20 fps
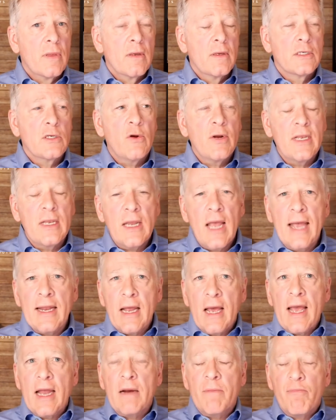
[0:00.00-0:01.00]
So at
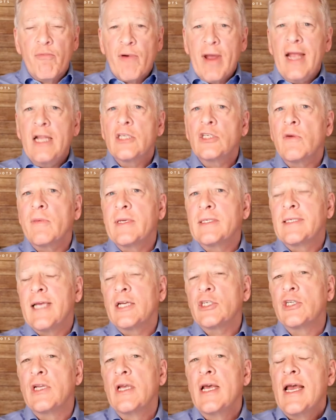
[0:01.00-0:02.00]
a brainstorming
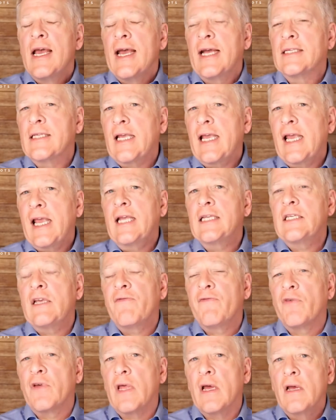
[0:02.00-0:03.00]
session, it's easy
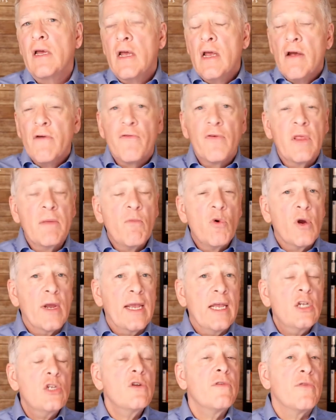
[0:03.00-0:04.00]
for the more
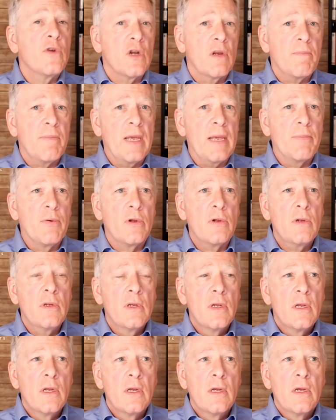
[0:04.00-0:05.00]
introverted people
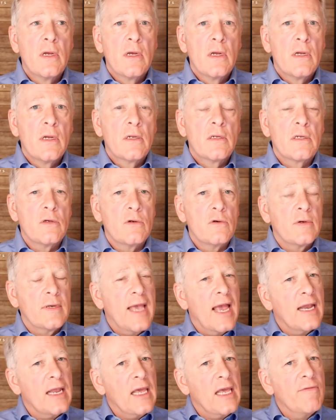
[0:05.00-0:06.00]
to
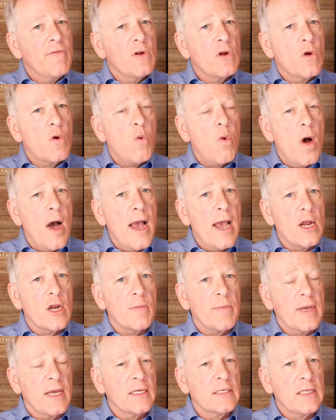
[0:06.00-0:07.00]
get even quieter
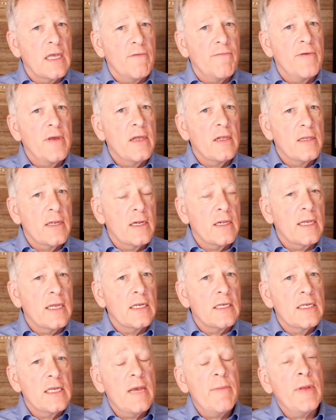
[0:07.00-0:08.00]
because they feel a little
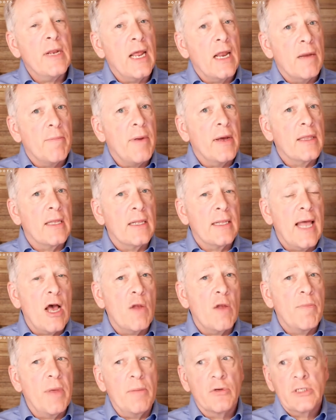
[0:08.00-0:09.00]
intimidated by the
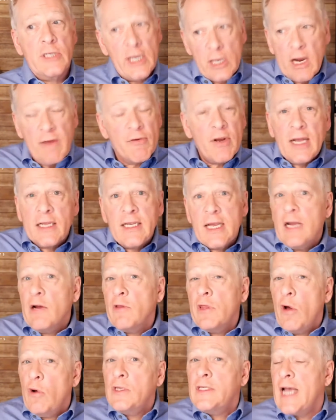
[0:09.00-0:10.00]
loud people. So you never get to hear
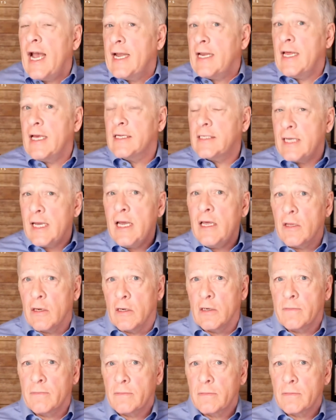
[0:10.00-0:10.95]
those ideas either.